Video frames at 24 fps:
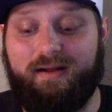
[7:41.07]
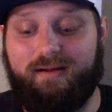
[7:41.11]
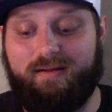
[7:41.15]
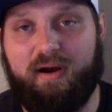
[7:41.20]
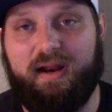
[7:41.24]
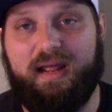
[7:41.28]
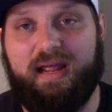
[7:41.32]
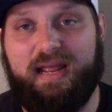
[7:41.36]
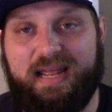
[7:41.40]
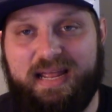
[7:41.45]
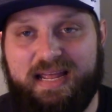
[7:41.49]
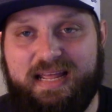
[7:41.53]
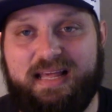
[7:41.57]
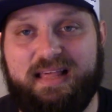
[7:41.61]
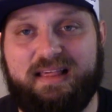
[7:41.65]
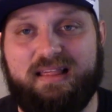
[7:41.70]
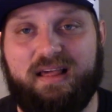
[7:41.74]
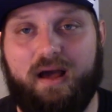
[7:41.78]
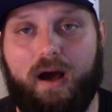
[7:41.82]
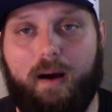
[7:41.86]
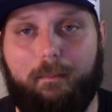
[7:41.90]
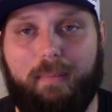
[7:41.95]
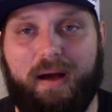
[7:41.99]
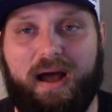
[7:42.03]
But it
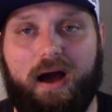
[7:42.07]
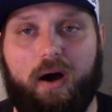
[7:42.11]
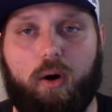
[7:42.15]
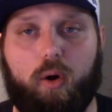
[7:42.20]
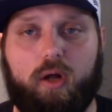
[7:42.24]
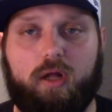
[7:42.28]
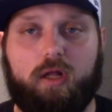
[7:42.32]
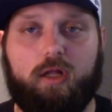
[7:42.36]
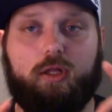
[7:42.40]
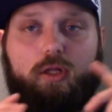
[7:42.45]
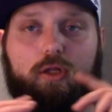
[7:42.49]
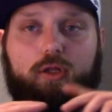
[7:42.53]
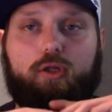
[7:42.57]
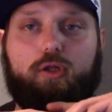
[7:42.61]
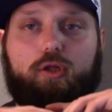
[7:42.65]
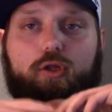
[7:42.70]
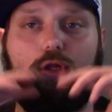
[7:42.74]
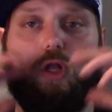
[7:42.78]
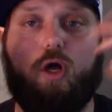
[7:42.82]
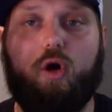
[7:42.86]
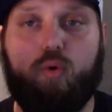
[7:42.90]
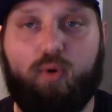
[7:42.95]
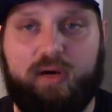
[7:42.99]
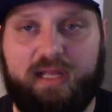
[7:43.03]
is about
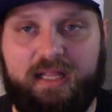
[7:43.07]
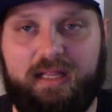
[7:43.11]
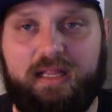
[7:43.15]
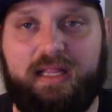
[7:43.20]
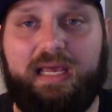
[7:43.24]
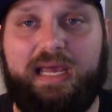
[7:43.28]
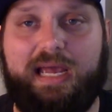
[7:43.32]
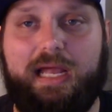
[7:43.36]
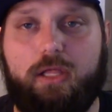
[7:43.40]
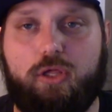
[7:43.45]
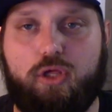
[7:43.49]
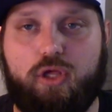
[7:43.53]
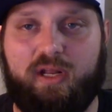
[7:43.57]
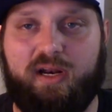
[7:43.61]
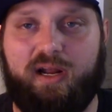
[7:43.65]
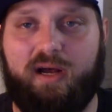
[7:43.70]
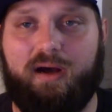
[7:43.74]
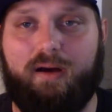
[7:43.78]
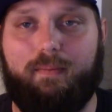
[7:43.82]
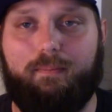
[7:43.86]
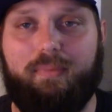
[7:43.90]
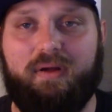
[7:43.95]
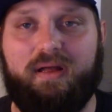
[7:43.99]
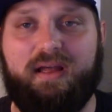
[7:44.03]
loading the engine
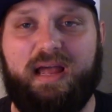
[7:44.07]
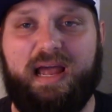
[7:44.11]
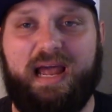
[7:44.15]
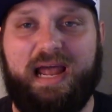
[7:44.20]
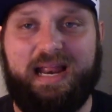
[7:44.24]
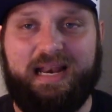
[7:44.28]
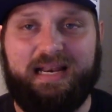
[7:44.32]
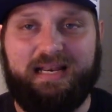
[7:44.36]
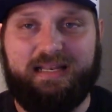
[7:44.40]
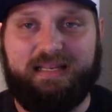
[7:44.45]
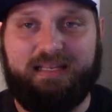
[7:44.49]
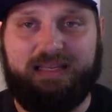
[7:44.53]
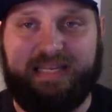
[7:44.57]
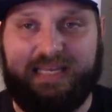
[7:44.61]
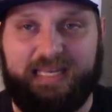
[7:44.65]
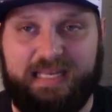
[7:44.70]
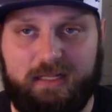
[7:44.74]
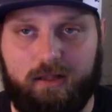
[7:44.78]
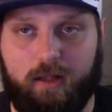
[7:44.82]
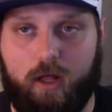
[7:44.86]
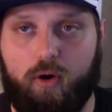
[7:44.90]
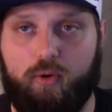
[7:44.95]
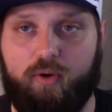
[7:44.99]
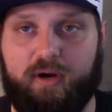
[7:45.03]
up and
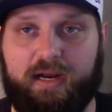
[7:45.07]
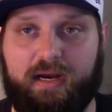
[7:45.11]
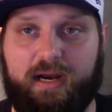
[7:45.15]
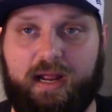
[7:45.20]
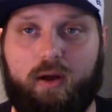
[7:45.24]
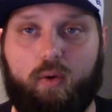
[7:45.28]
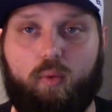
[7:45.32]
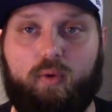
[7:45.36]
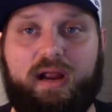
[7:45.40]
deloading it.